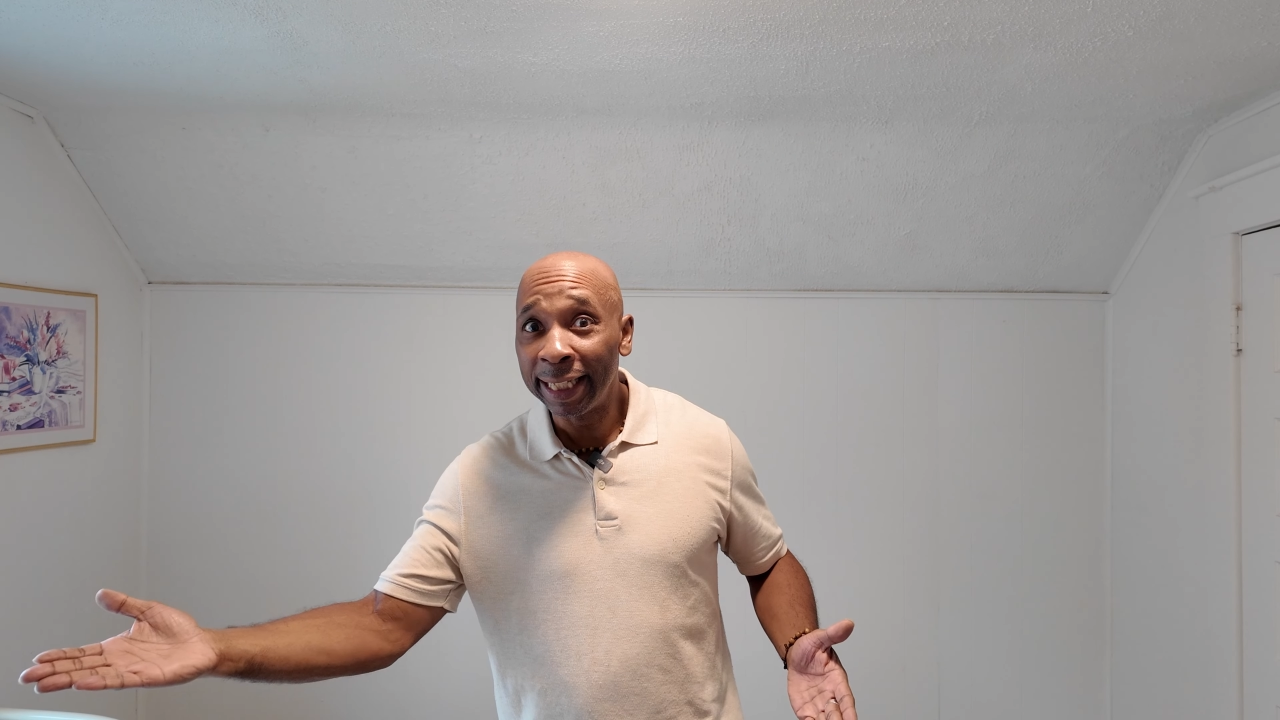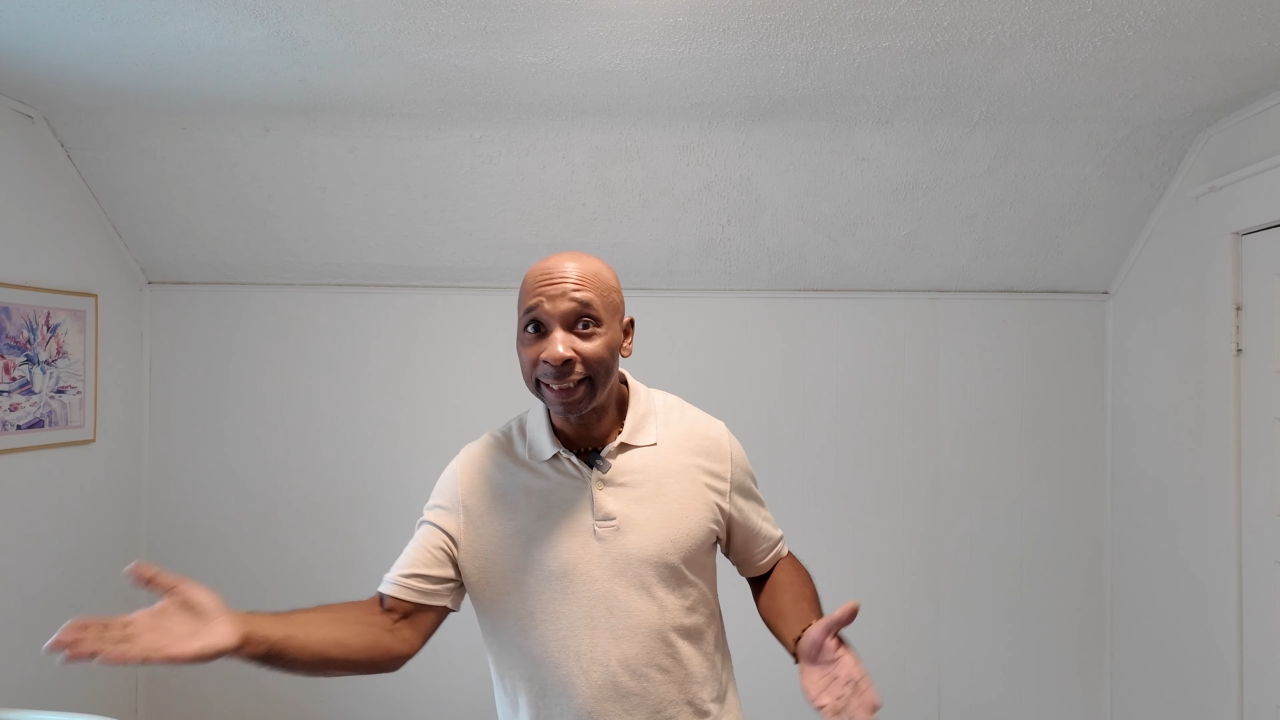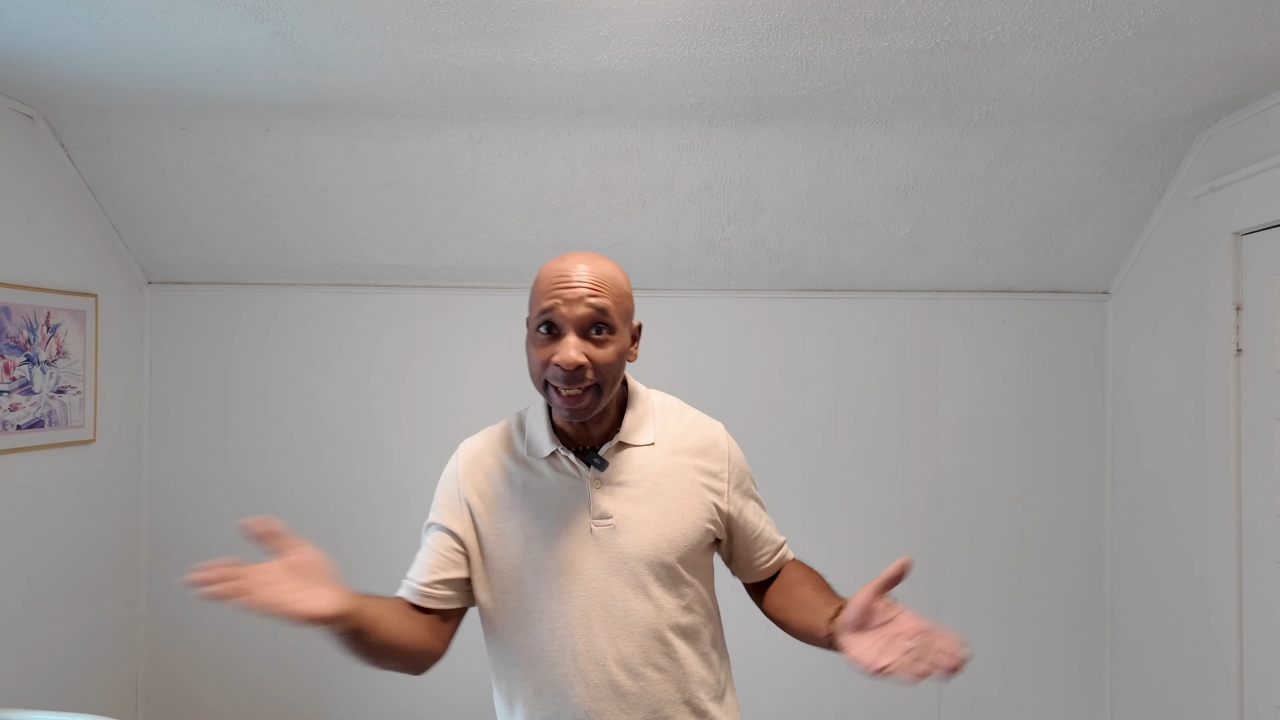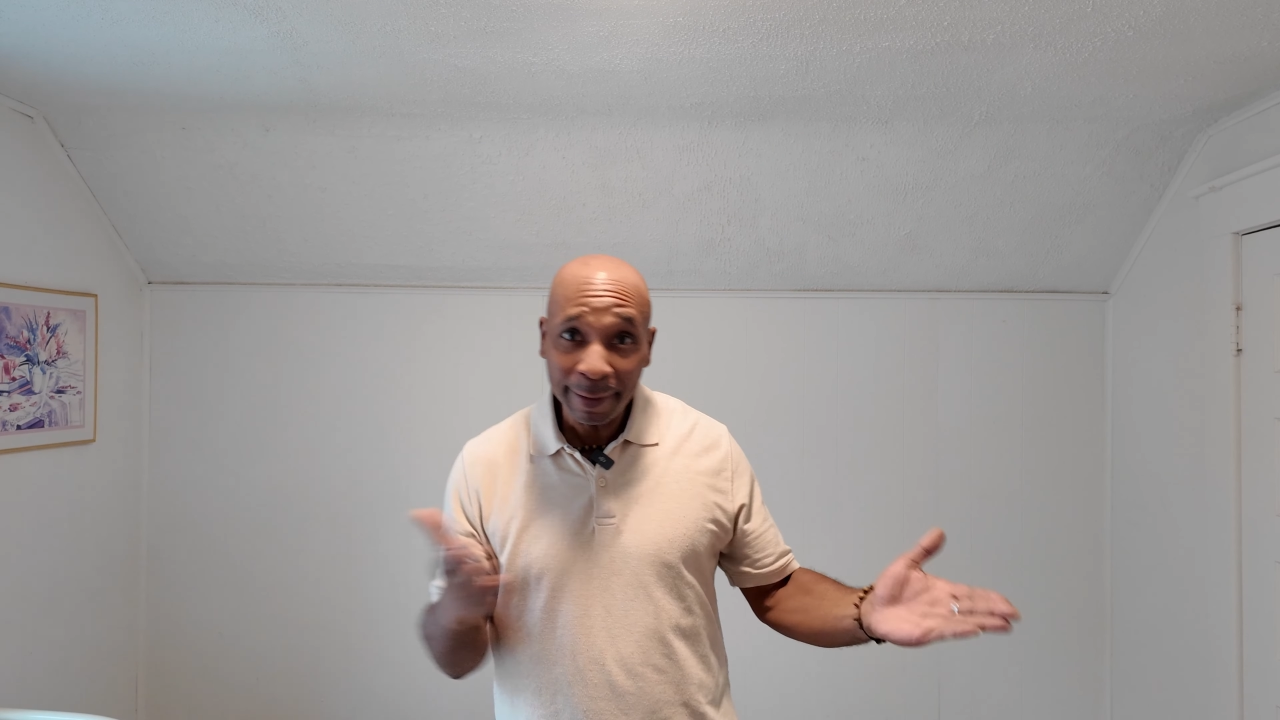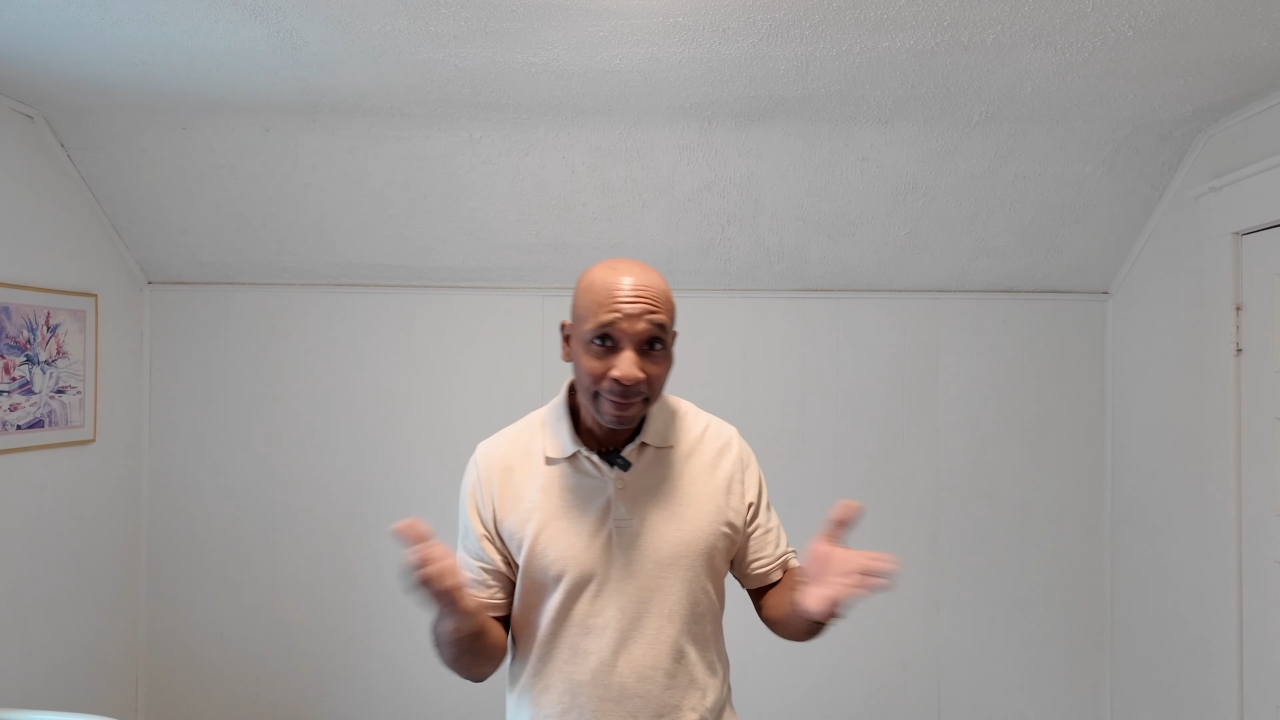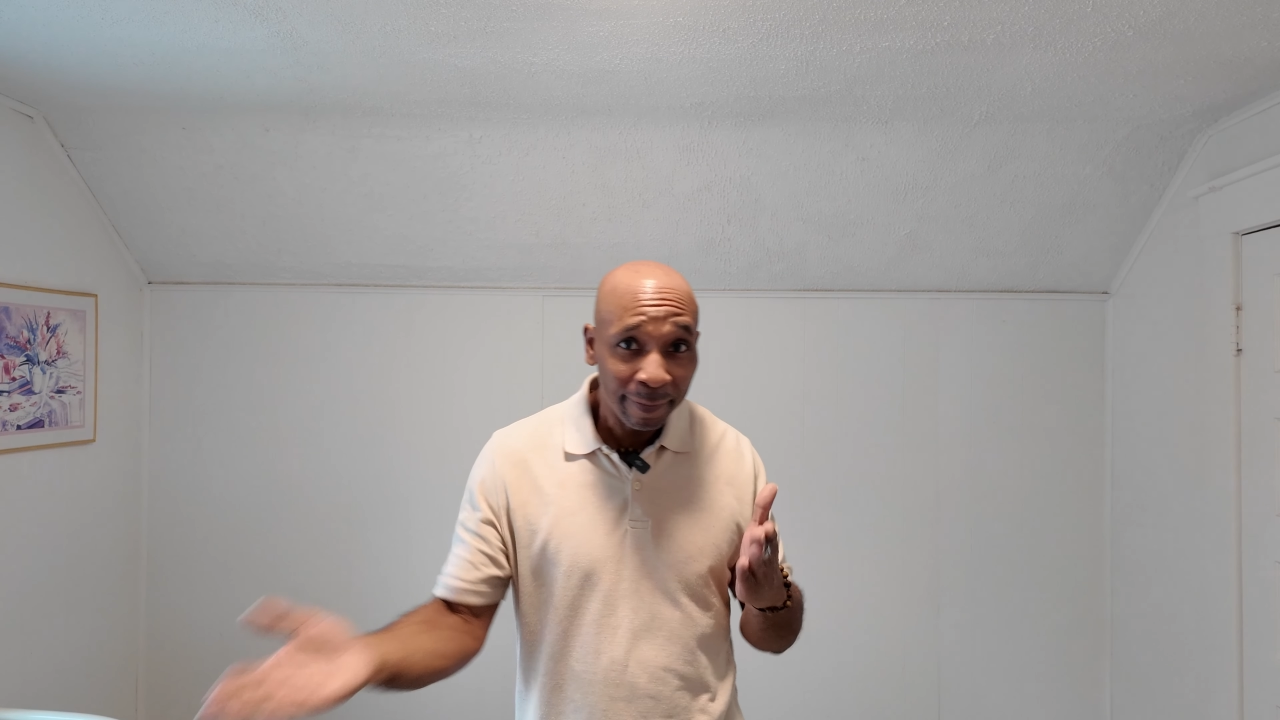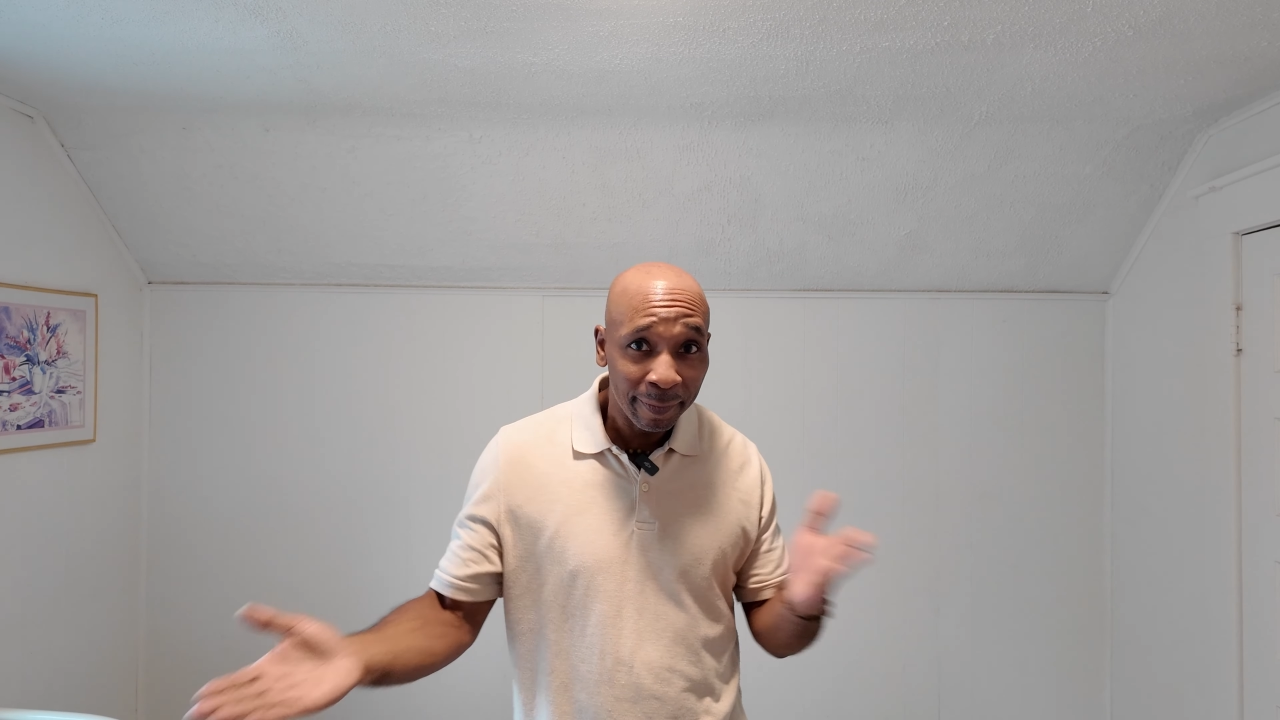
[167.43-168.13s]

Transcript: See?